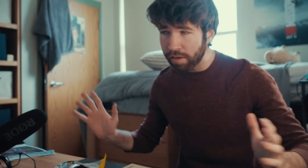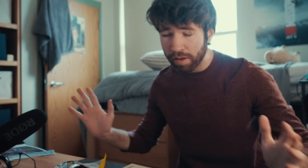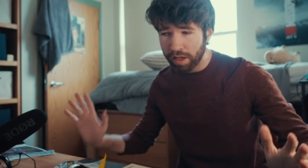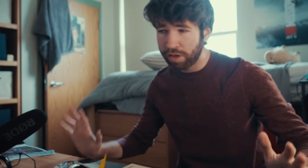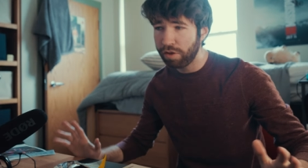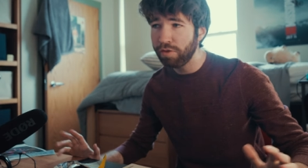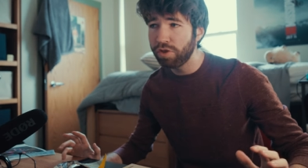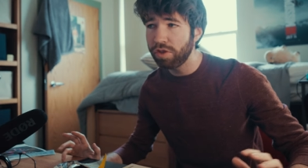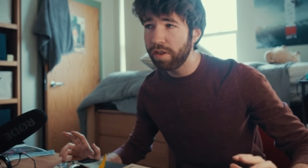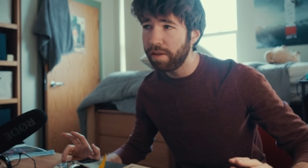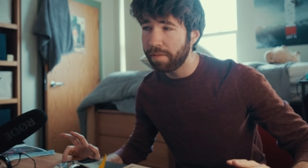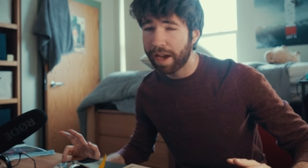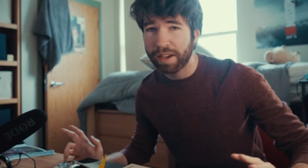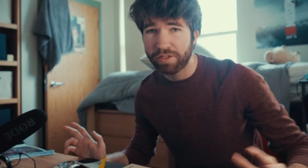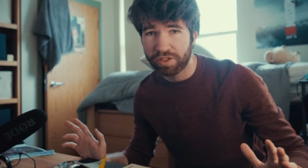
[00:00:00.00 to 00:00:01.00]
Like
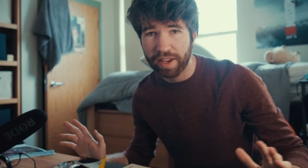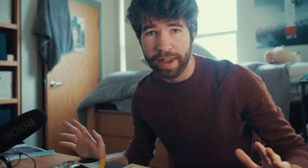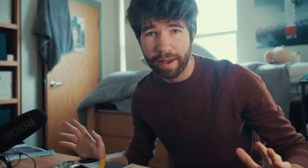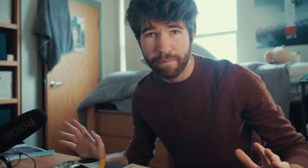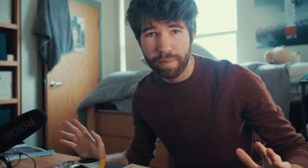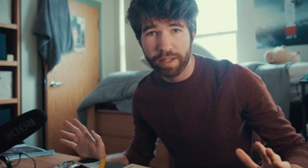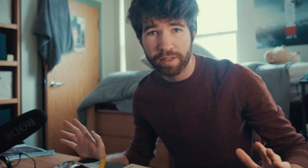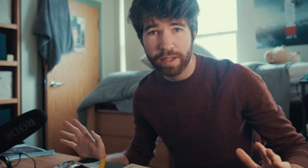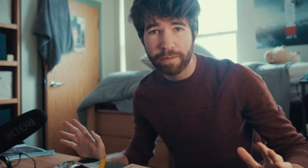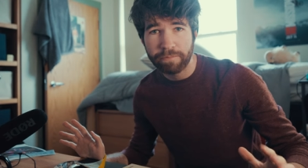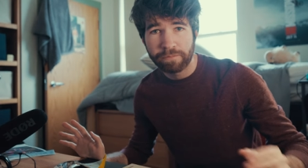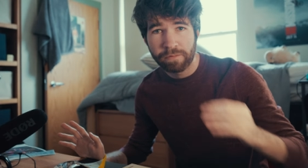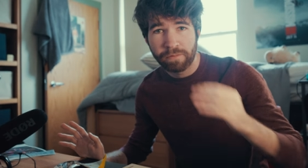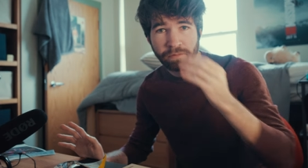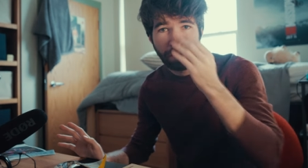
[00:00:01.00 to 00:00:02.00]
usually I say I'm
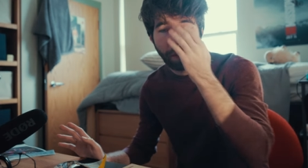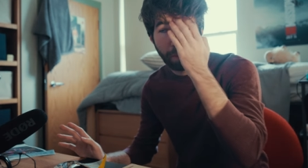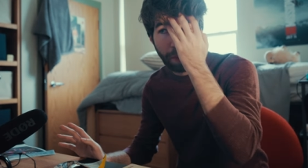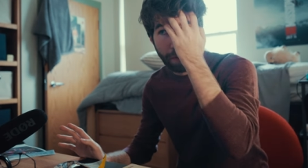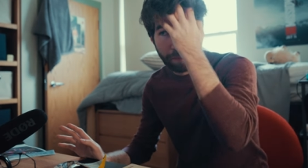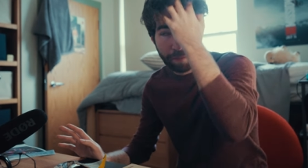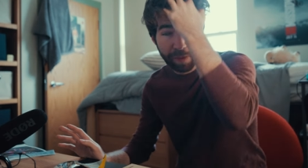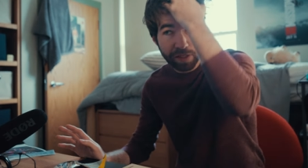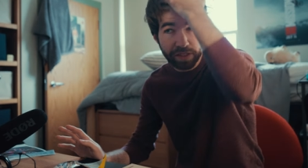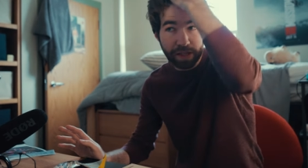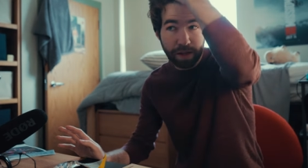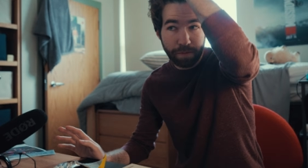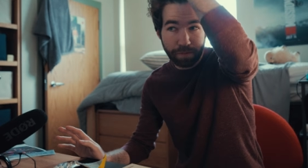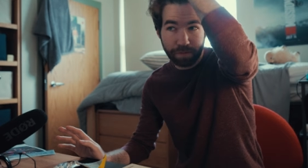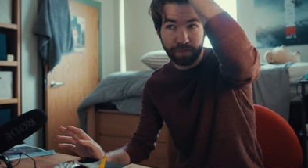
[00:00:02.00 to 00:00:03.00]
busy, but
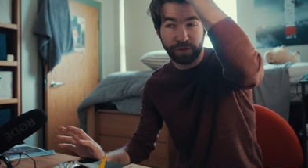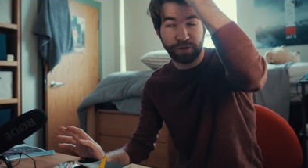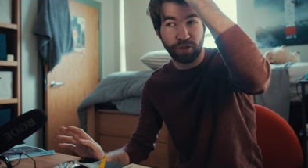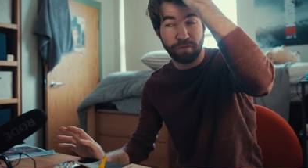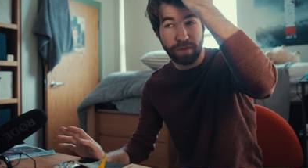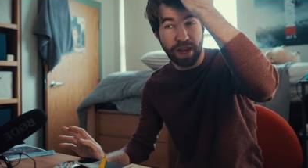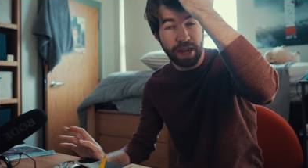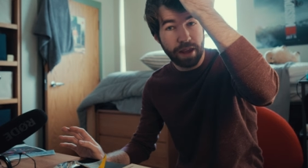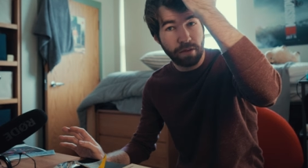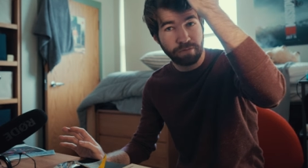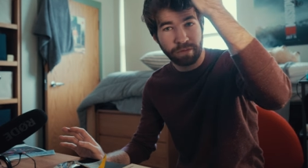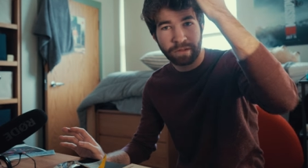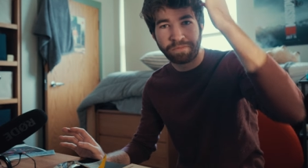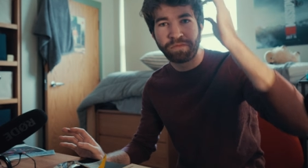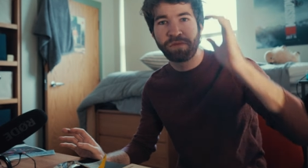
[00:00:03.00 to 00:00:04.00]
busy for me
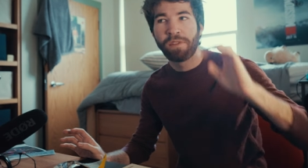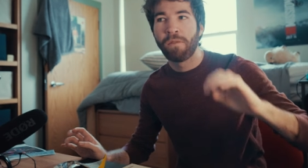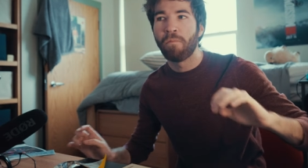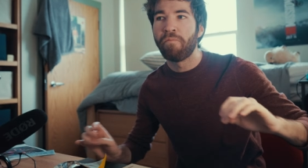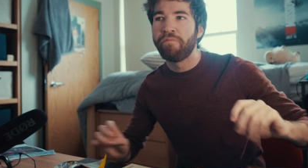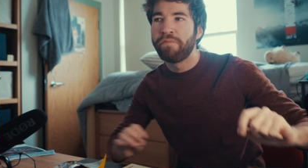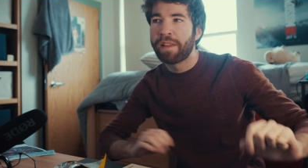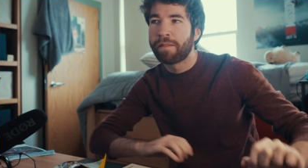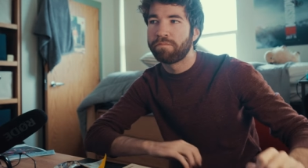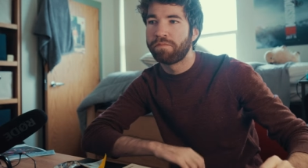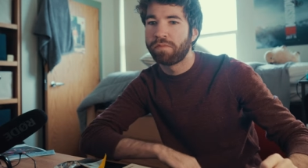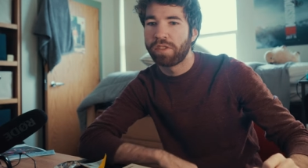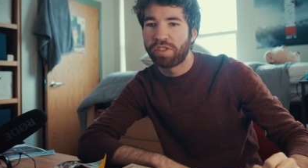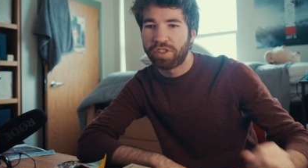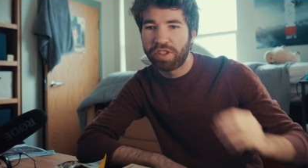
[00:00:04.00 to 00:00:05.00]

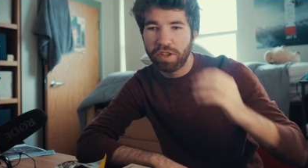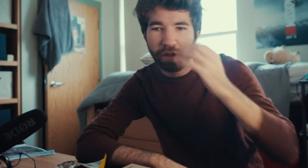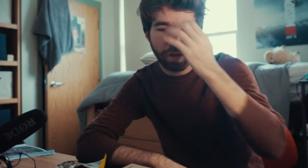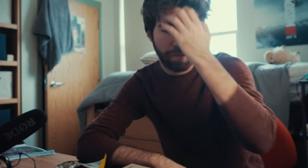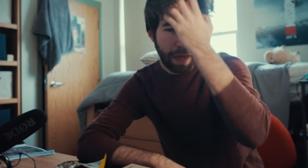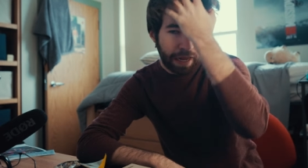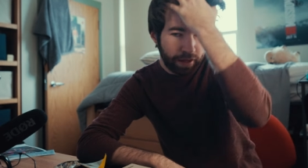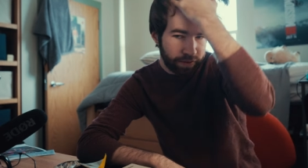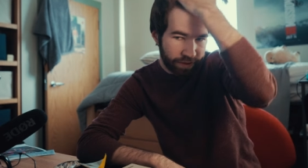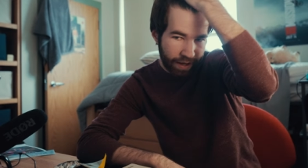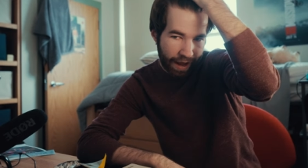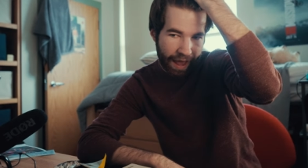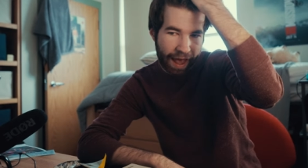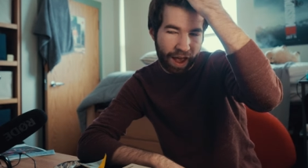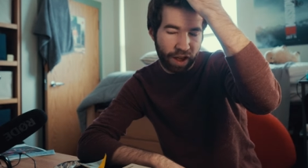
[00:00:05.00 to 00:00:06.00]
still means
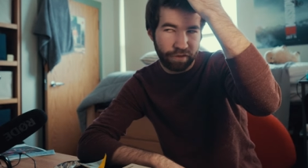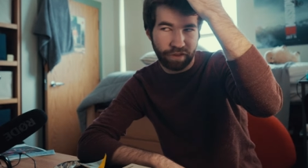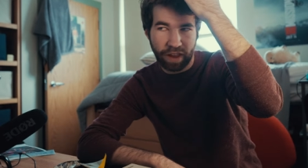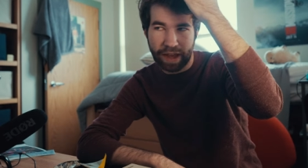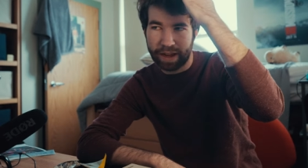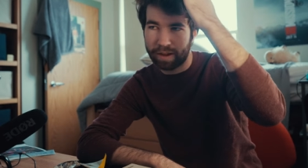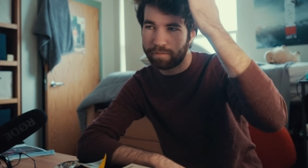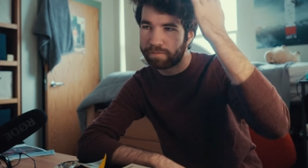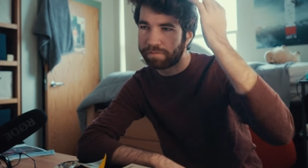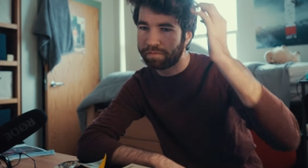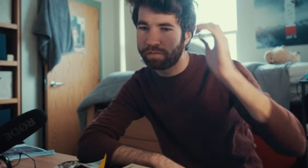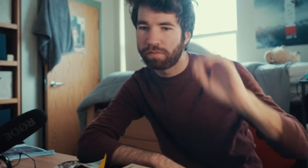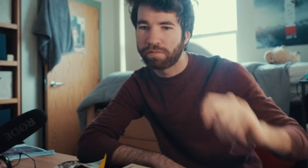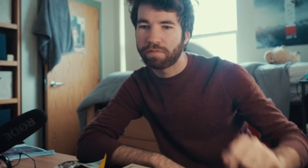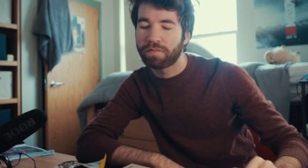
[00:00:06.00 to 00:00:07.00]
I have like
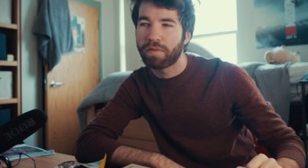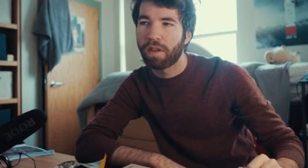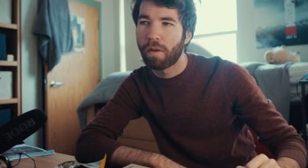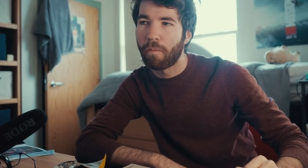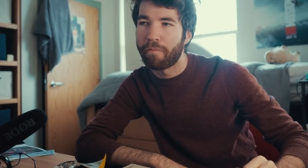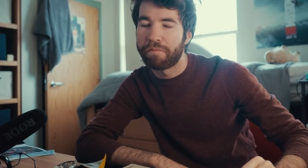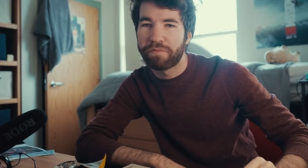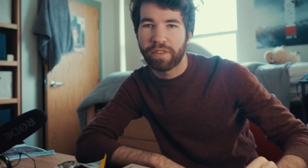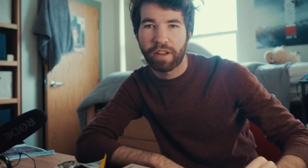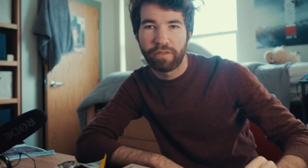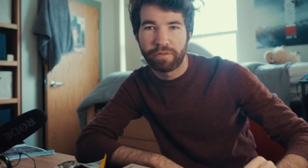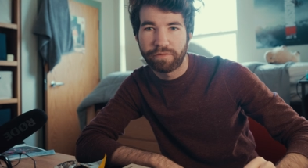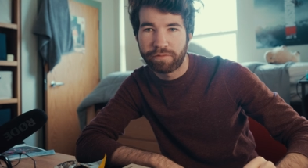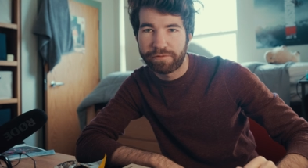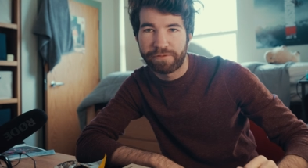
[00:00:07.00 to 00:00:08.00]

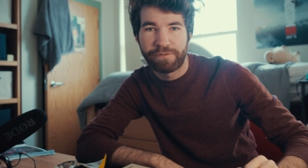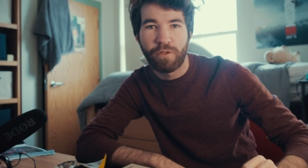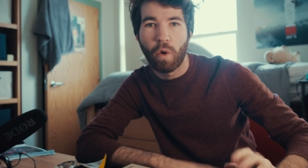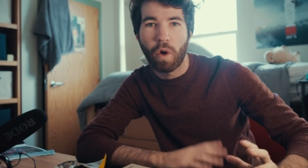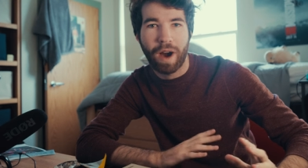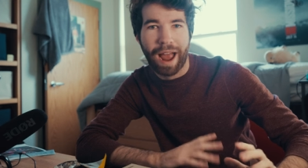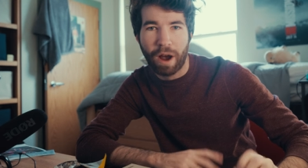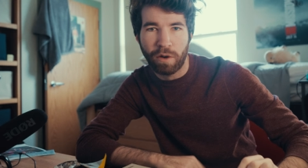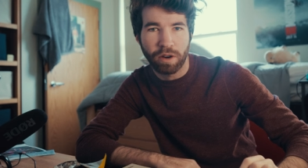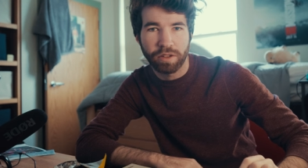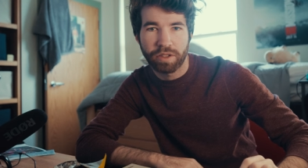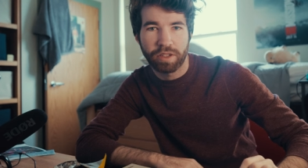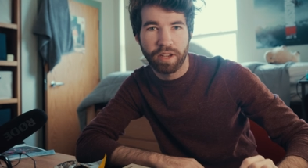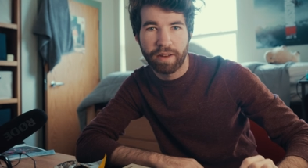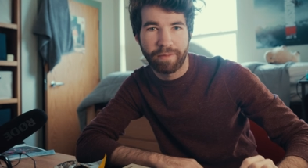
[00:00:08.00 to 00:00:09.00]
4
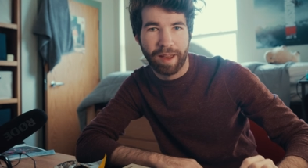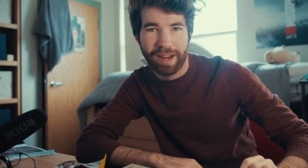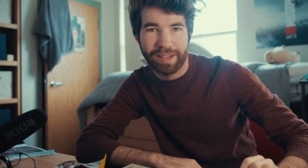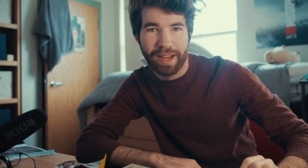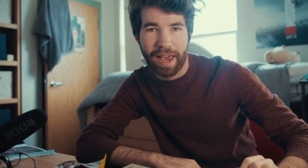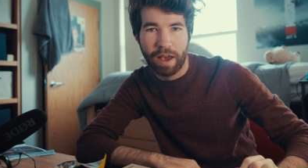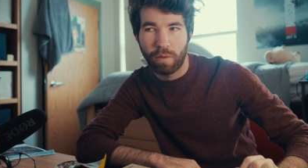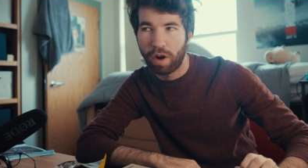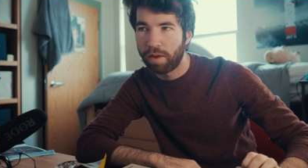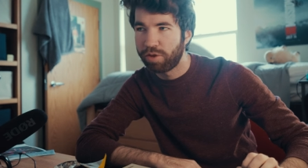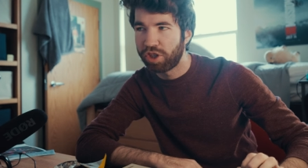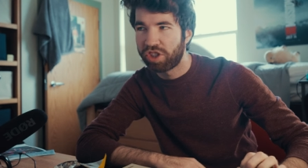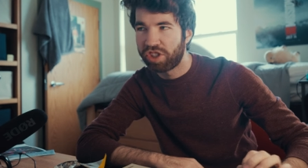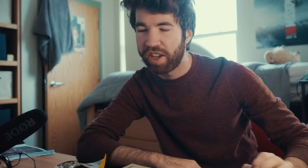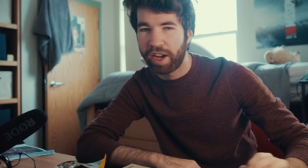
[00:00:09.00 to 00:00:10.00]
hours in my day where I'm
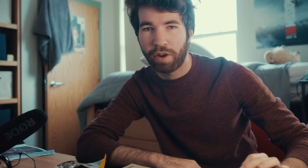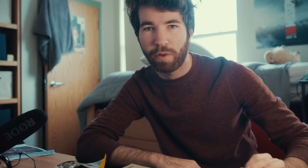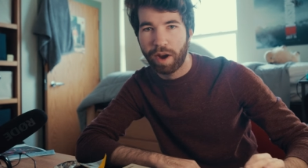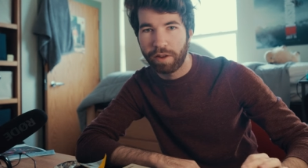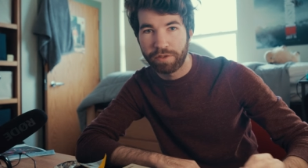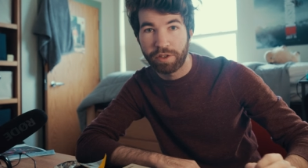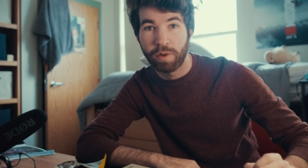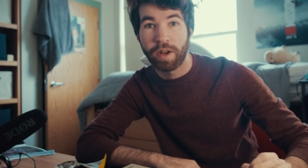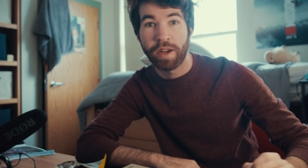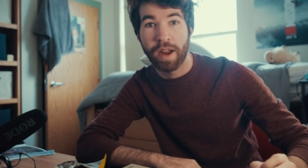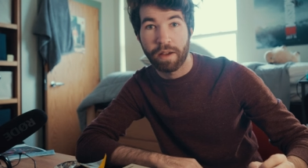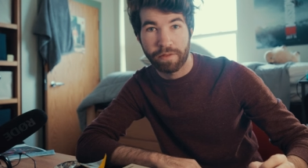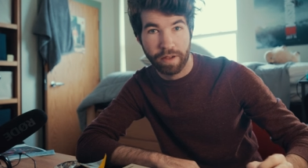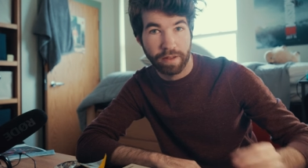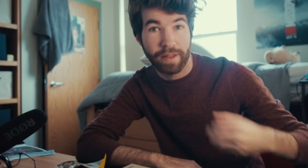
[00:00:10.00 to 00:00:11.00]
just sitting around doing
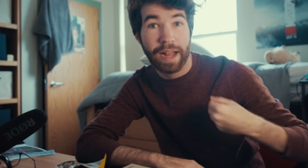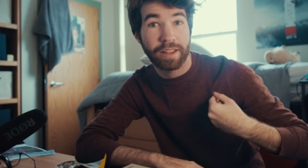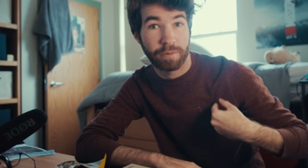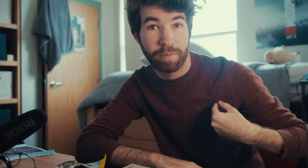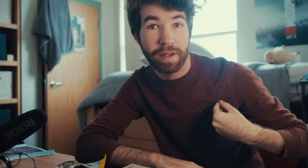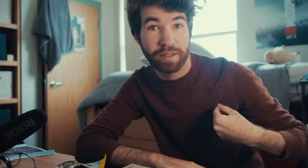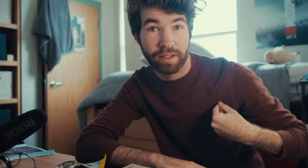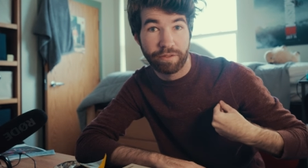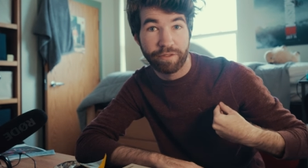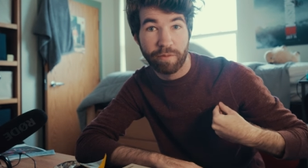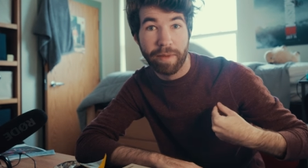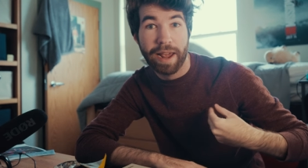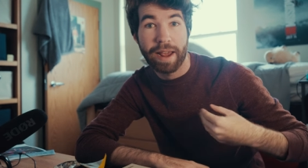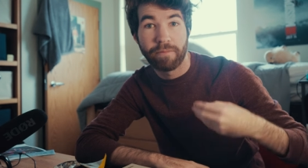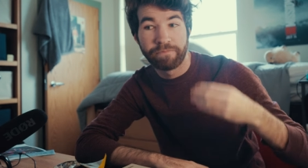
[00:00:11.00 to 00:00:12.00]
nothing. That's busy for
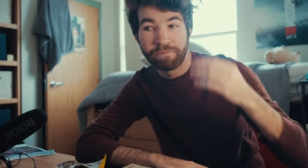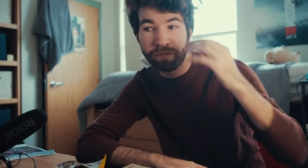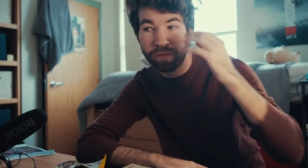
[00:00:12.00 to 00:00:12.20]
me.